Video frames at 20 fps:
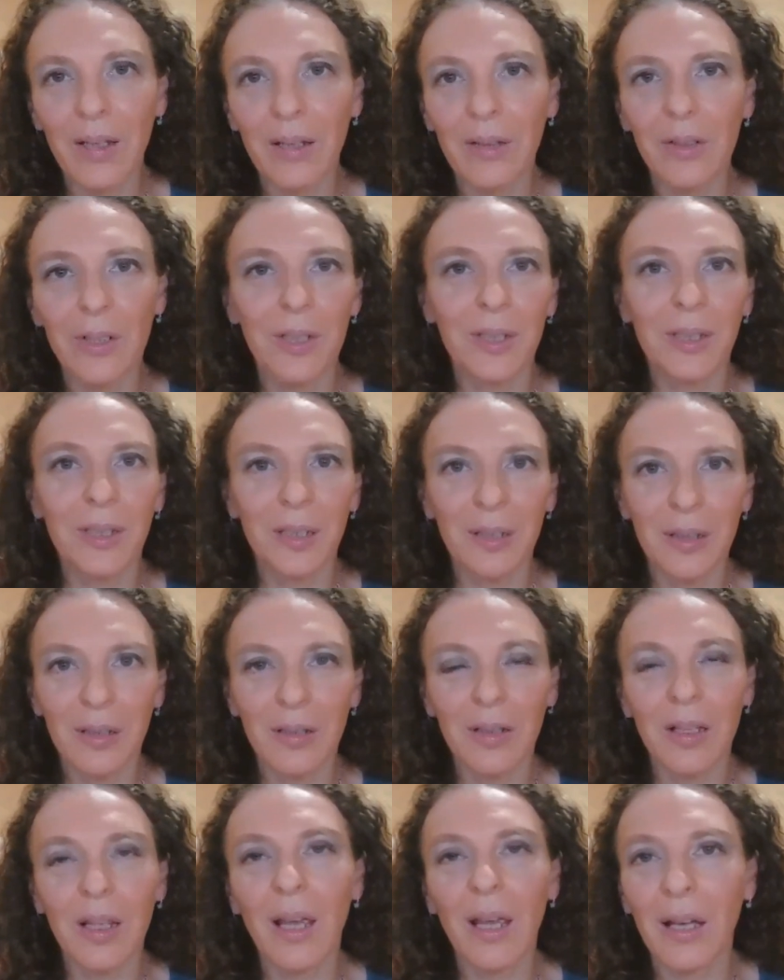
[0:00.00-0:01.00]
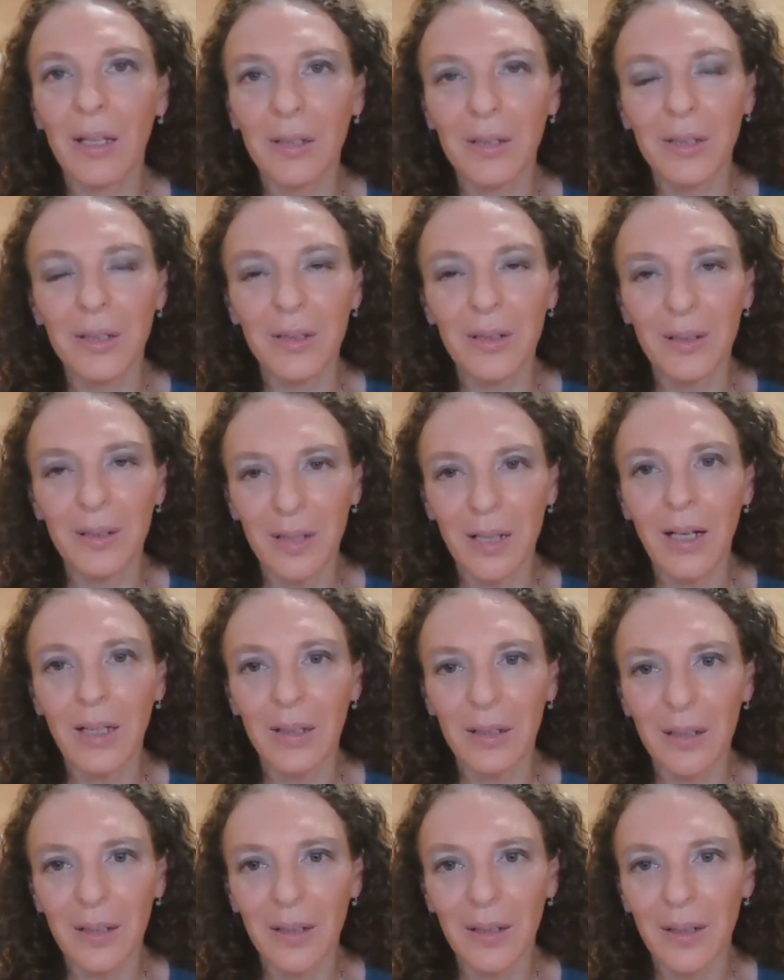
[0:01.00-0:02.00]
interested in cancer at
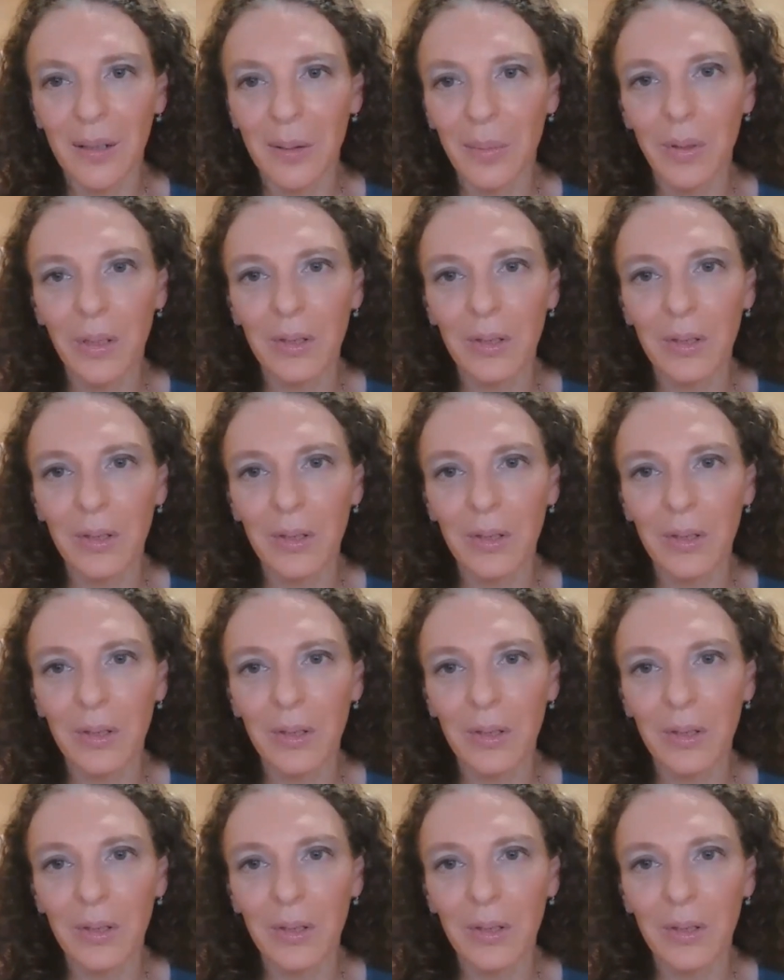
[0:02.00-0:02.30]
that time.